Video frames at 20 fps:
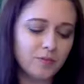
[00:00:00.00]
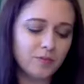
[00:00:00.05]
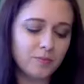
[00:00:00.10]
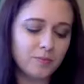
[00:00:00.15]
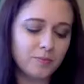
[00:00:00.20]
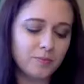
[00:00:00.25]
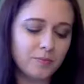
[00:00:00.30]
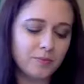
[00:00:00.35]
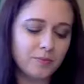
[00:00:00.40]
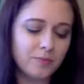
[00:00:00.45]
you
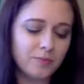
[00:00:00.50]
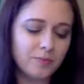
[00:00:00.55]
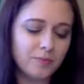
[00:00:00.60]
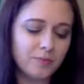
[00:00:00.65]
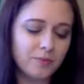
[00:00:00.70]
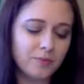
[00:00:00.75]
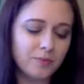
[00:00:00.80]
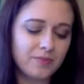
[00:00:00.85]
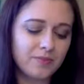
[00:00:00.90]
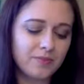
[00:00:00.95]

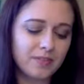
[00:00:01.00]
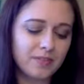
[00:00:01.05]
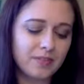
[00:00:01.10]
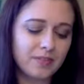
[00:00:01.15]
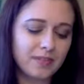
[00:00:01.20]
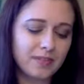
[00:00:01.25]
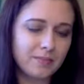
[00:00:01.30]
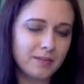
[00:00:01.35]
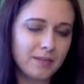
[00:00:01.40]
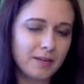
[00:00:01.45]
briefly
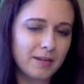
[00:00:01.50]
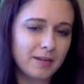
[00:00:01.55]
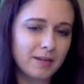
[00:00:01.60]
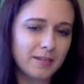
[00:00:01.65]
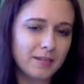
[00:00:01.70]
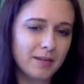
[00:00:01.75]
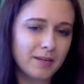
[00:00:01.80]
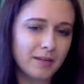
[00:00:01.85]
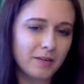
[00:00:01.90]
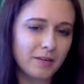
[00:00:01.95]
explain
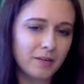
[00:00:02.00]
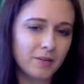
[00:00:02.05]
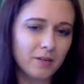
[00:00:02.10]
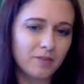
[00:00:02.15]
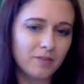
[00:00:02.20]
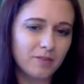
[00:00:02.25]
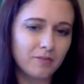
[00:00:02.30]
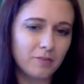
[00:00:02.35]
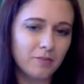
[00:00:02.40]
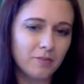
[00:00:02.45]
exactly what
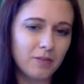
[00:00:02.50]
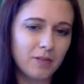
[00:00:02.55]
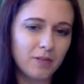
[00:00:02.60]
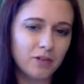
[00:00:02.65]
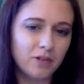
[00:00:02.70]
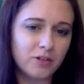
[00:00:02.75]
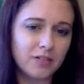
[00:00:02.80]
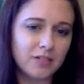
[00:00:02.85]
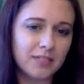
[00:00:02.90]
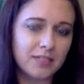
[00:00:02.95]
a
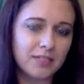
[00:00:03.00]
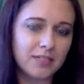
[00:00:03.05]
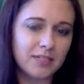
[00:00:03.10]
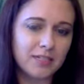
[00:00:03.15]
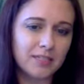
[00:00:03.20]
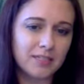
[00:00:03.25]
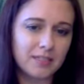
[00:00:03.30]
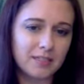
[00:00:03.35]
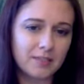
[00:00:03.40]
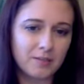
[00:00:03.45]
fermenter is?
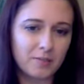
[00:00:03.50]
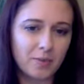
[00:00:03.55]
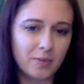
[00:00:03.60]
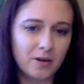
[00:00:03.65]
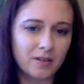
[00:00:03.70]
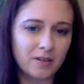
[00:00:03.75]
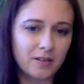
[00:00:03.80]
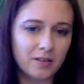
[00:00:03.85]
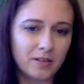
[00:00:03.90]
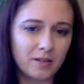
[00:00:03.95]

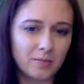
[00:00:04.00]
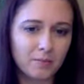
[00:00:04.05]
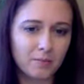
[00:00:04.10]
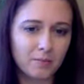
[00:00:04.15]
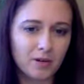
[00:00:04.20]
Part of the